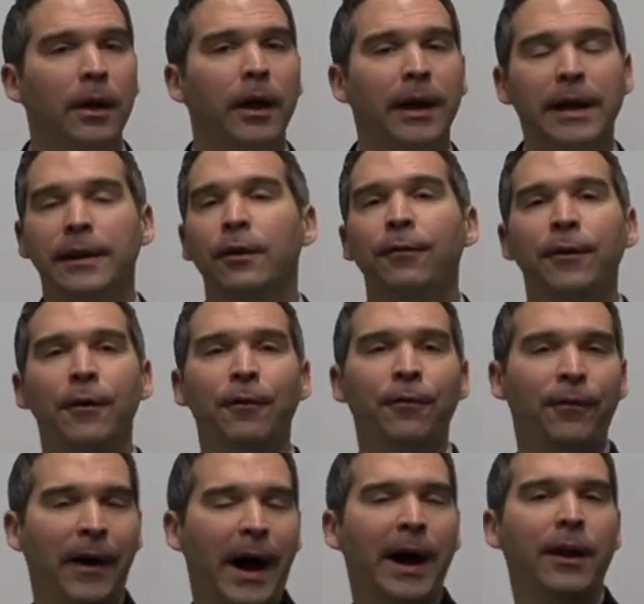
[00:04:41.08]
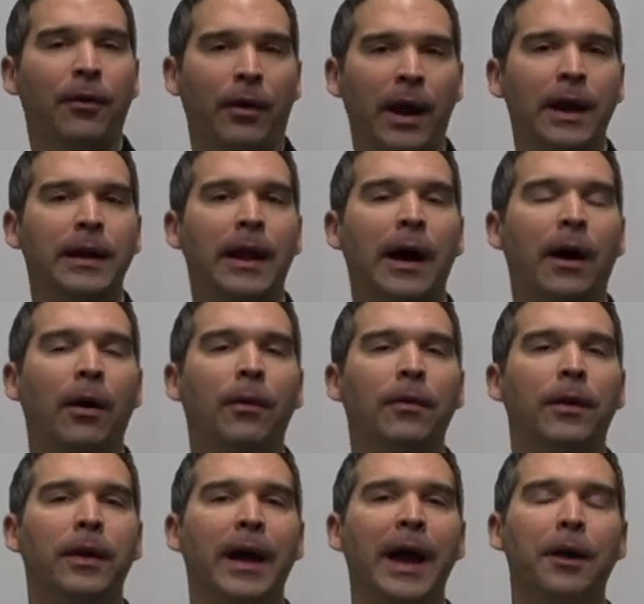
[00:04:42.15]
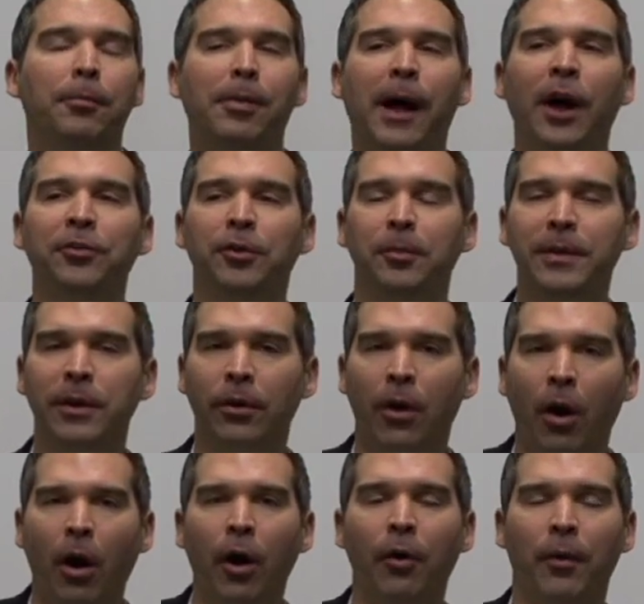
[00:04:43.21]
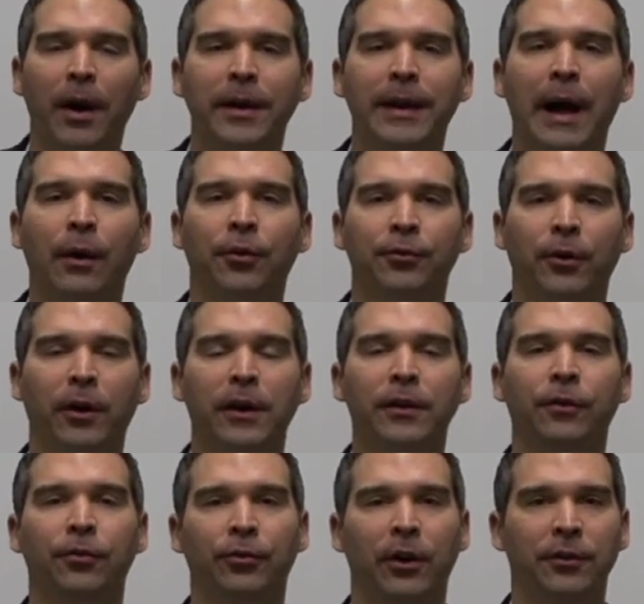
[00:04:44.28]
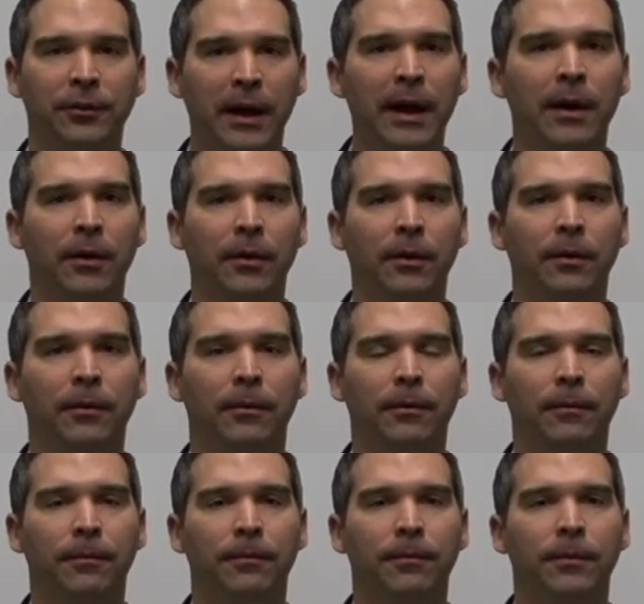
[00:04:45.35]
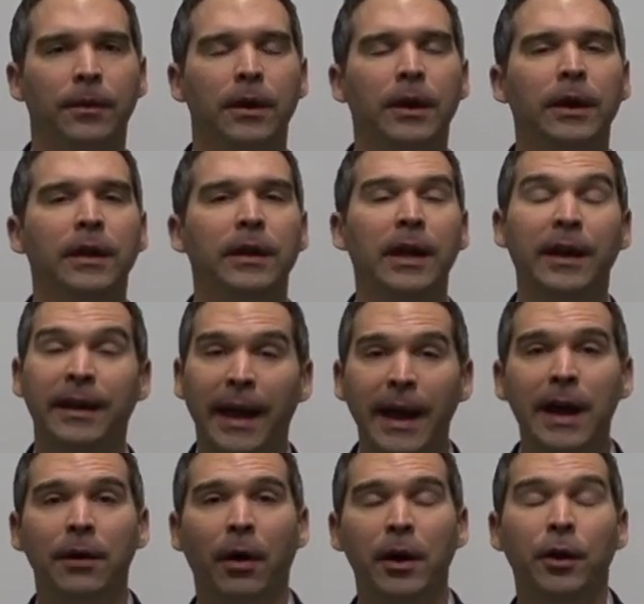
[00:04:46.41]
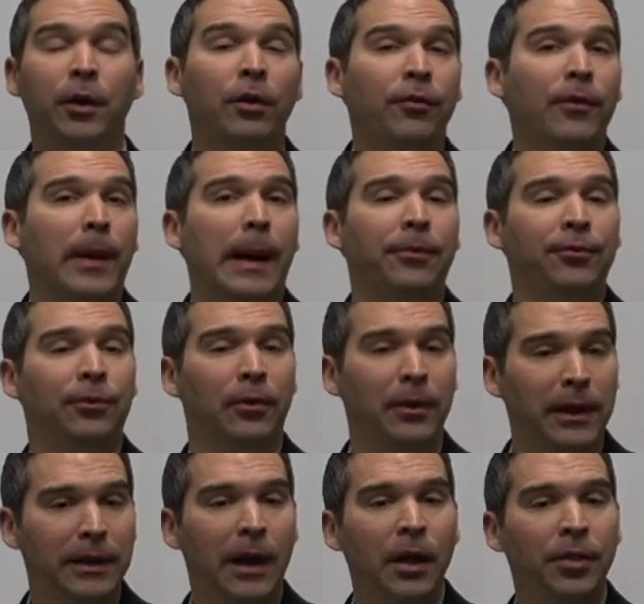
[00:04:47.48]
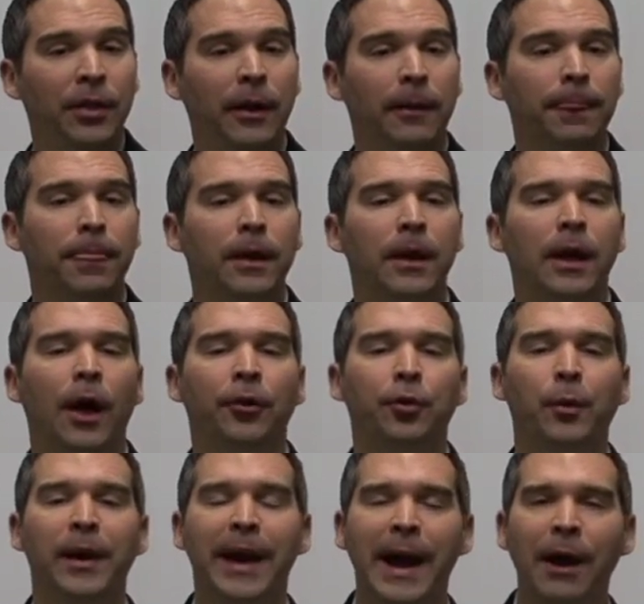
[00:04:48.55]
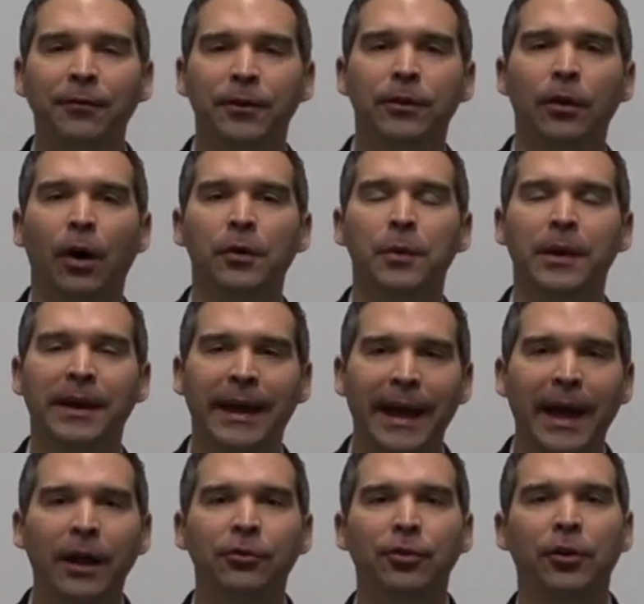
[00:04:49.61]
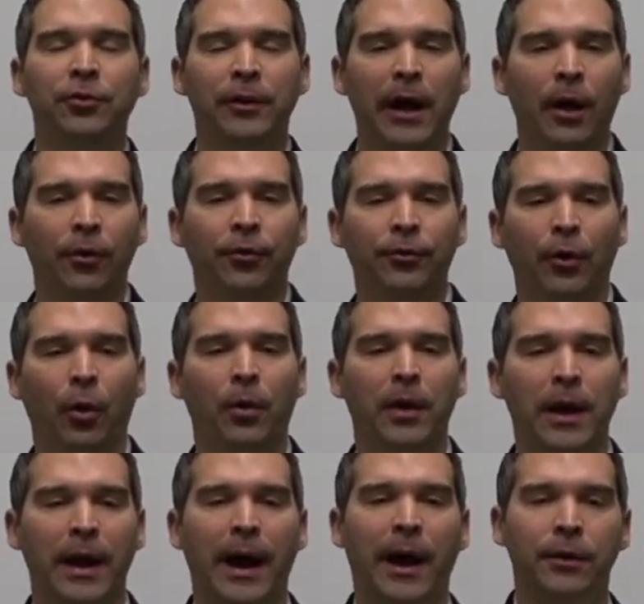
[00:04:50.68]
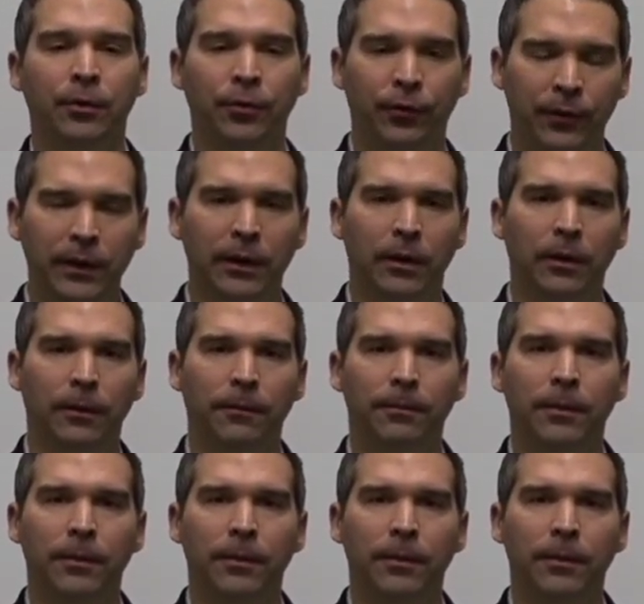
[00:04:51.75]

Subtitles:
Can you feel fine right now, and possibly your heart right now is starting to shut down? It can, right? And you can feel absolutely nothing. So we have to know you can't judge your health solely on how you feel.